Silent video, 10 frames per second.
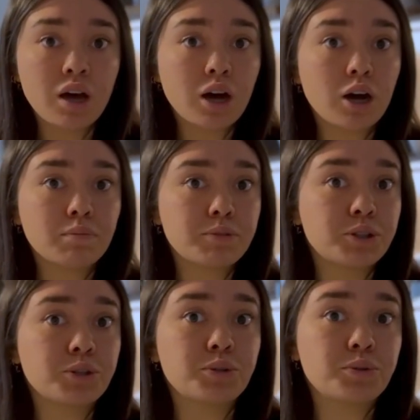up
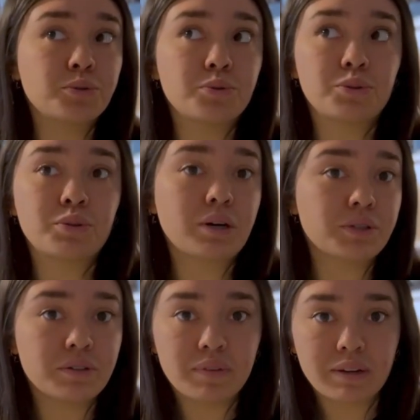to
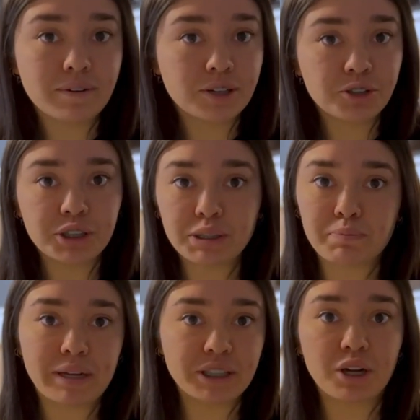2,500
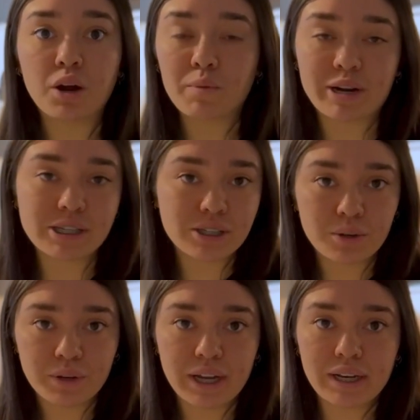depending on where it's
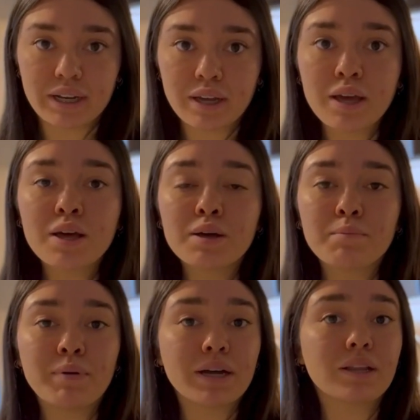located
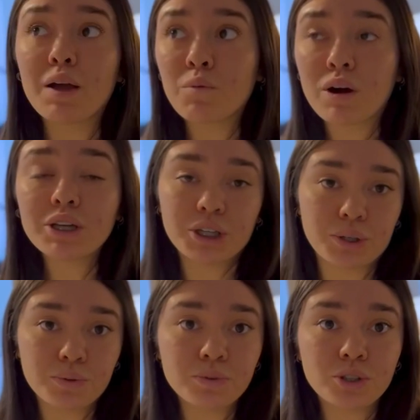but I want
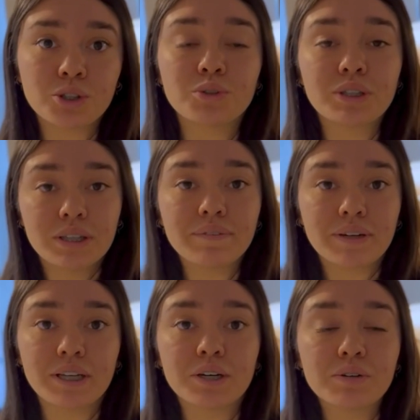you to see the
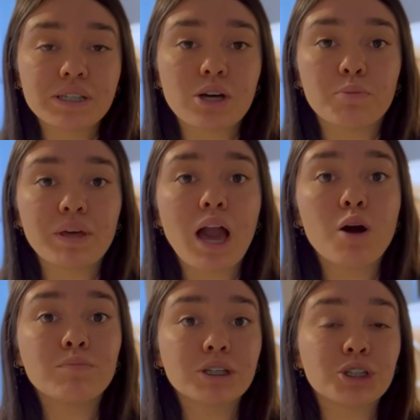video and tell me
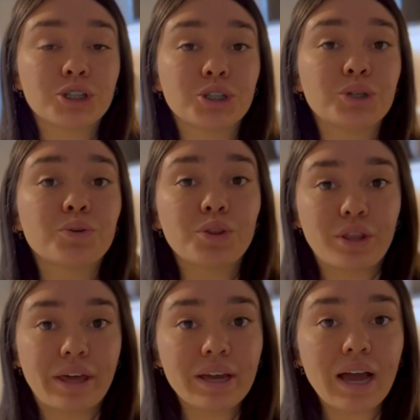how much do you
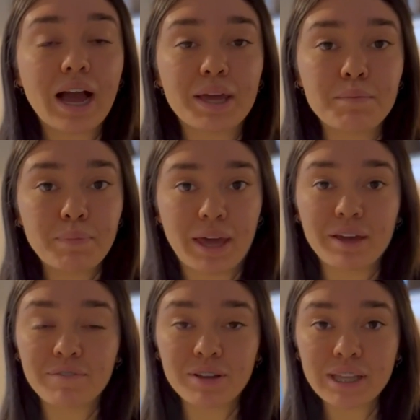think I am
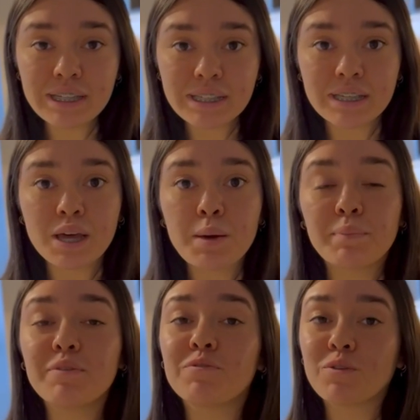paying for this
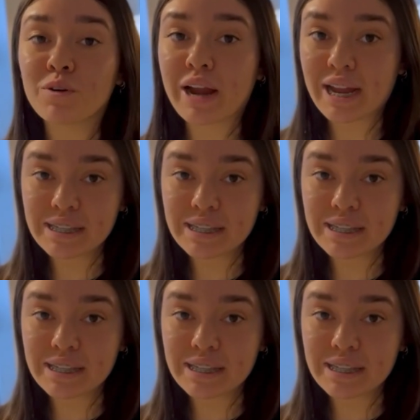before I